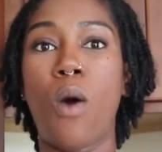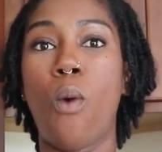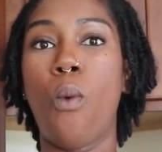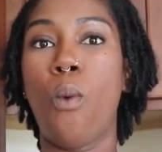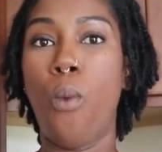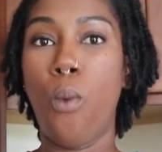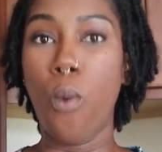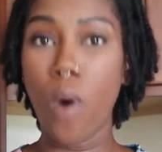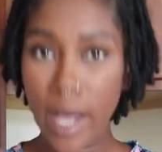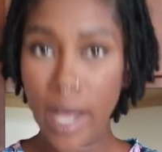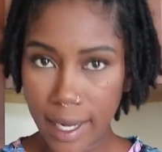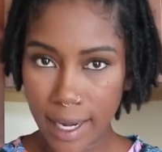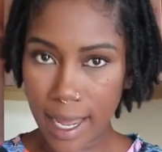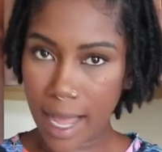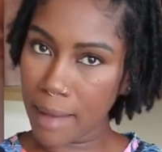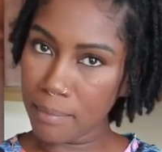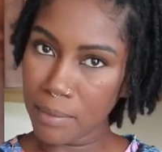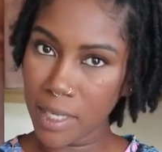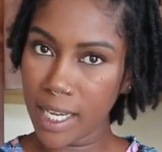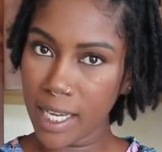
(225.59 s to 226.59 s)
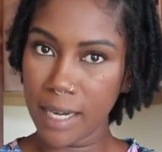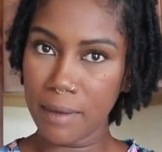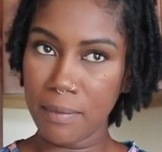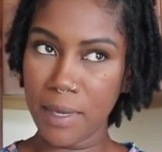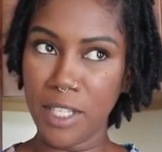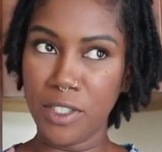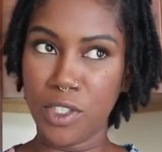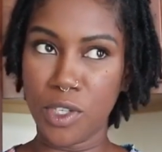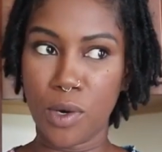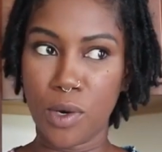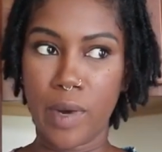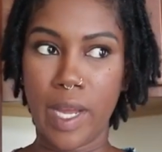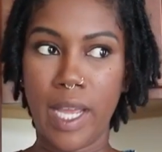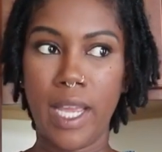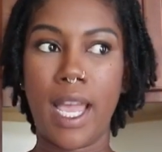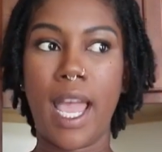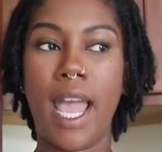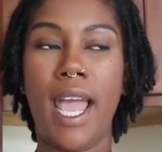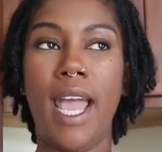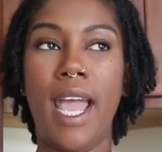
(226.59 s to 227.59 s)
What I'm going to be
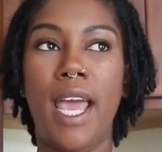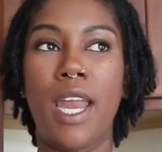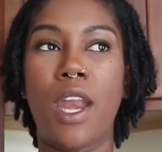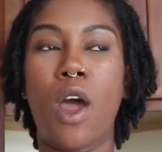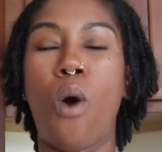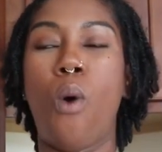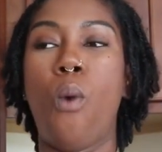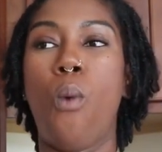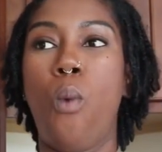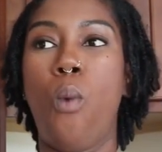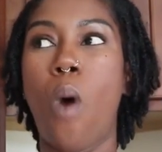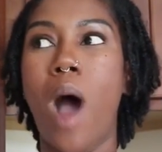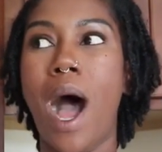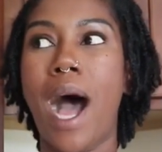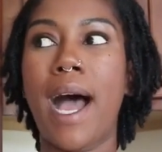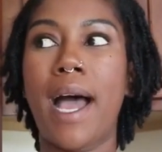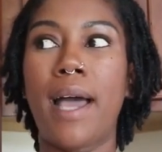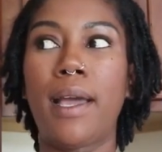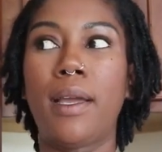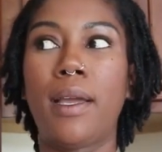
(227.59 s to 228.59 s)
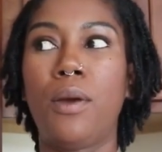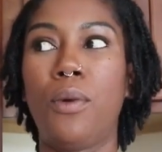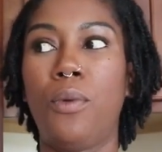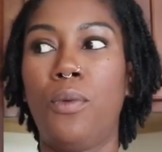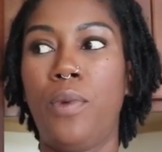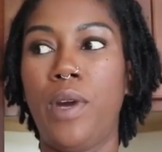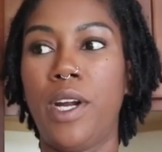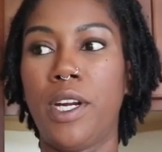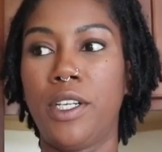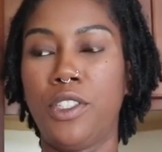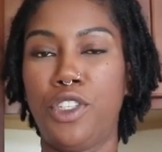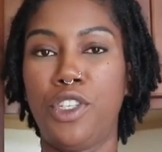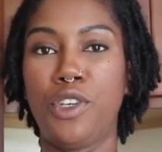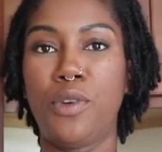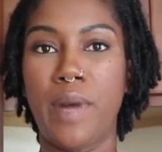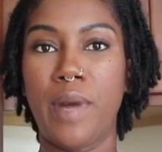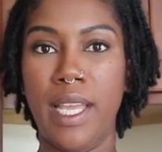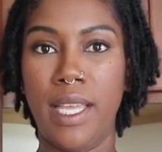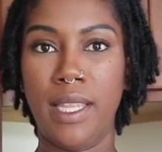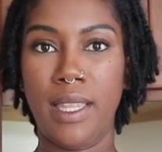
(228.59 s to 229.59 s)
doing and why we're
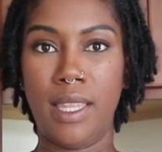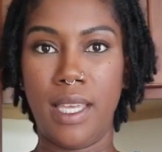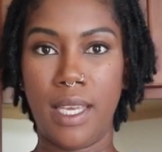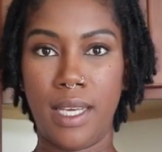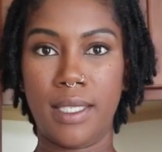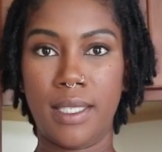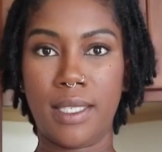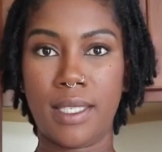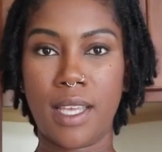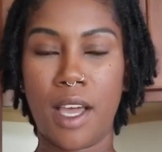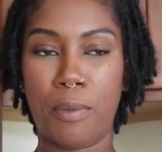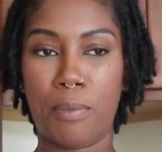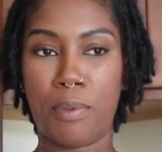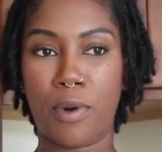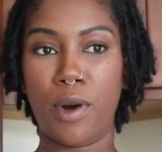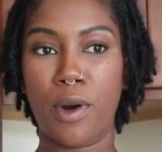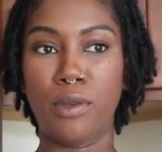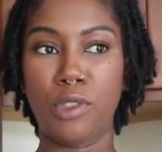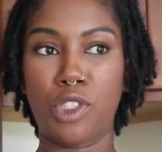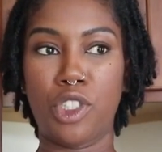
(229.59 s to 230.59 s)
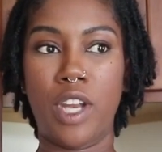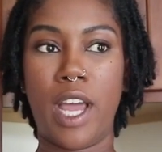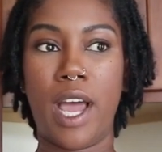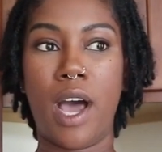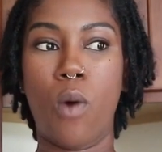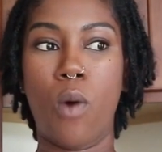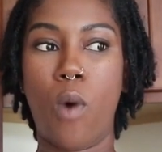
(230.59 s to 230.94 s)
doing this approach now.